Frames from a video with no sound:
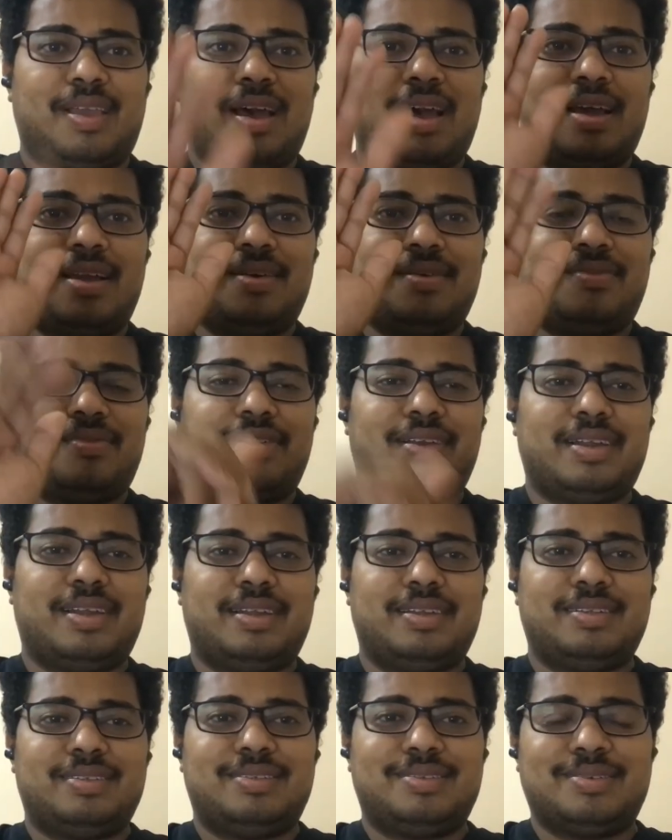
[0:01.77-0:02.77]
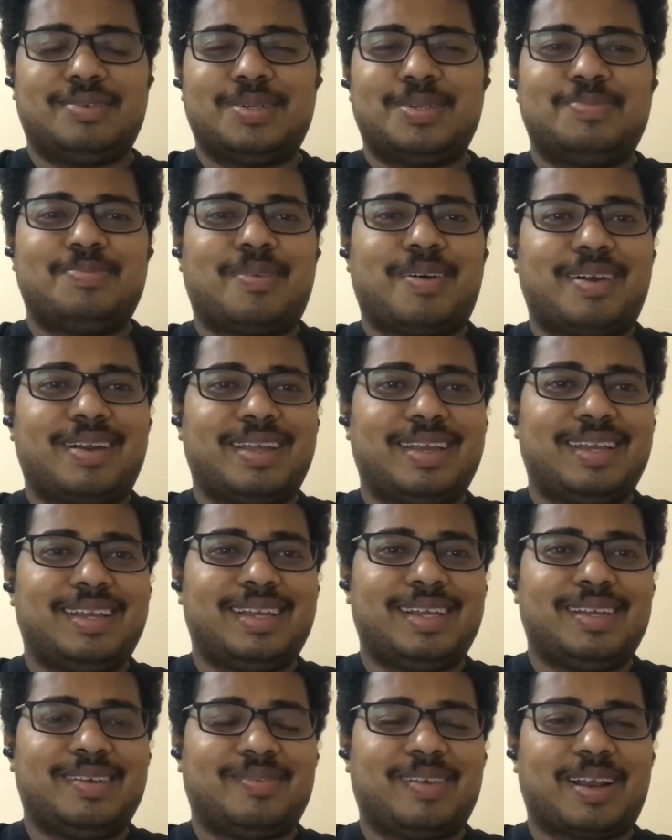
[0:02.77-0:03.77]
Hello friends, good morning.
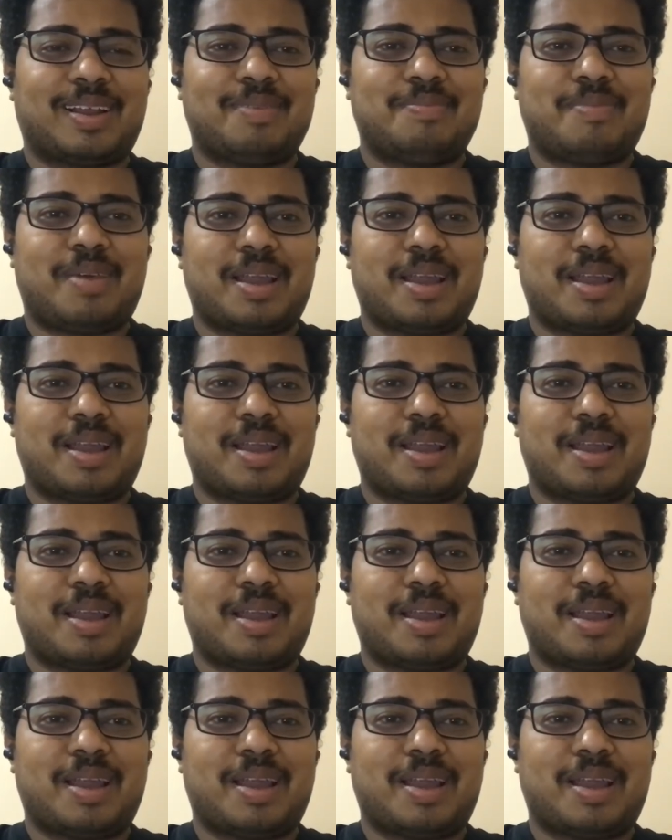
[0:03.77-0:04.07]
Welcome